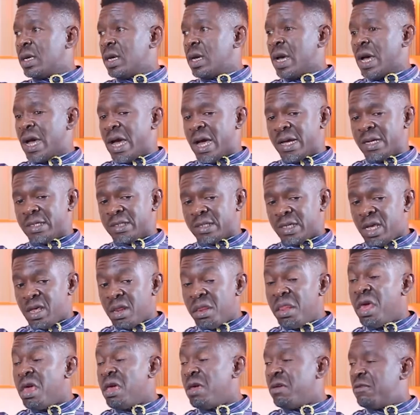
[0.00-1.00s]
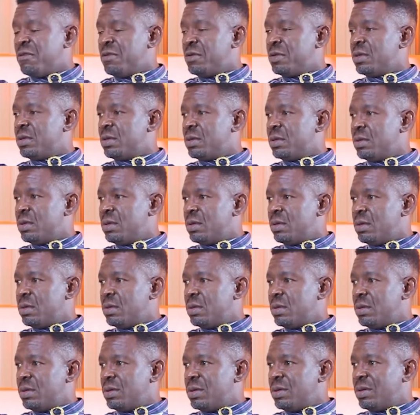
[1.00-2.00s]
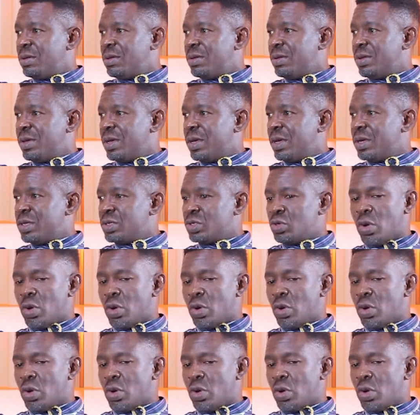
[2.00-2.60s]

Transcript: has a nerve. So,